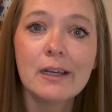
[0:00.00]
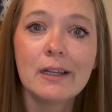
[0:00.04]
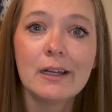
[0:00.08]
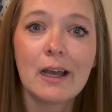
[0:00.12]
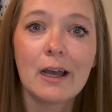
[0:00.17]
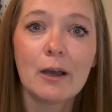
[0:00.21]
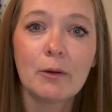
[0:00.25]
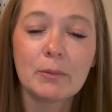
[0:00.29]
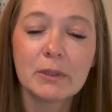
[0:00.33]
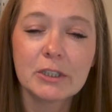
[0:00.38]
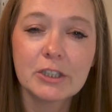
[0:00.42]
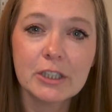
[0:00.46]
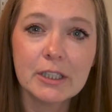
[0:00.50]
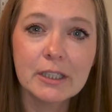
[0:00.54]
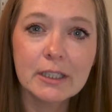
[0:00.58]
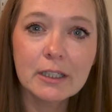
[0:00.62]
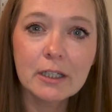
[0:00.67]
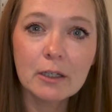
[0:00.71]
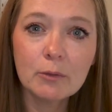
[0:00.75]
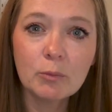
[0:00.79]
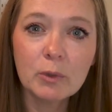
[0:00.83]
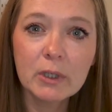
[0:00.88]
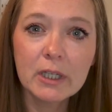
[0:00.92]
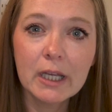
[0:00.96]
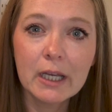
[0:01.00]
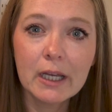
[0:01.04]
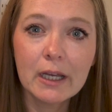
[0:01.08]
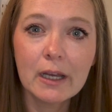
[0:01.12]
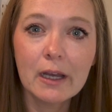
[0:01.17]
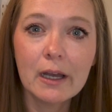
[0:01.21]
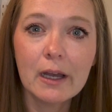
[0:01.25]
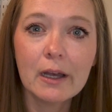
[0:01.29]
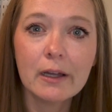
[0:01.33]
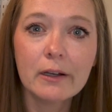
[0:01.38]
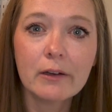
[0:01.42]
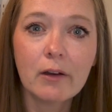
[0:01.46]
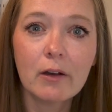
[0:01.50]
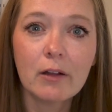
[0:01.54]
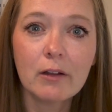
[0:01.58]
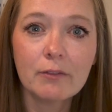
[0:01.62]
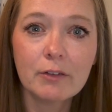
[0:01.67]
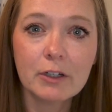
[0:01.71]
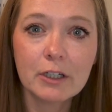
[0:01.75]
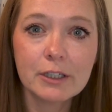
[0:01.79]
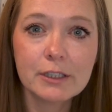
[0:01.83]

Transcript: how much income we had, all of our